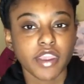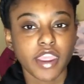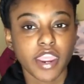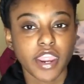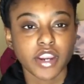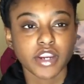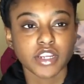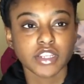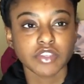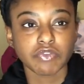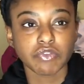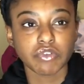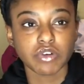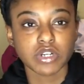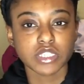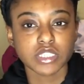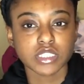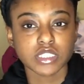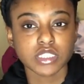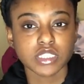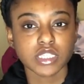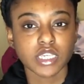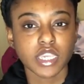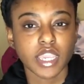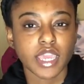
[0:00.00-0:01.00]
hair is
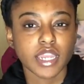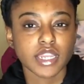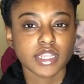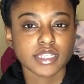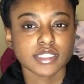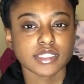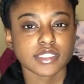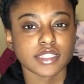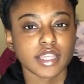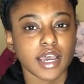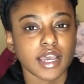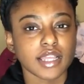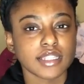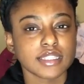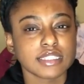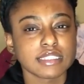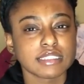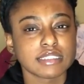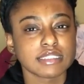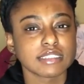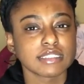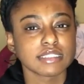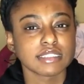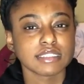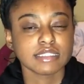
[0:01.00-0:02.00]
4C and it's not
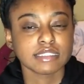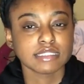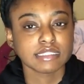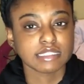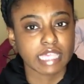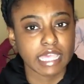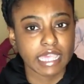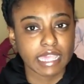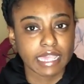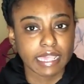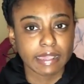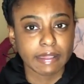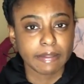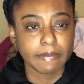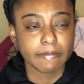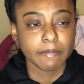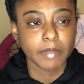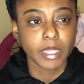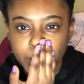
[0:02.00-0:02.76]
the same,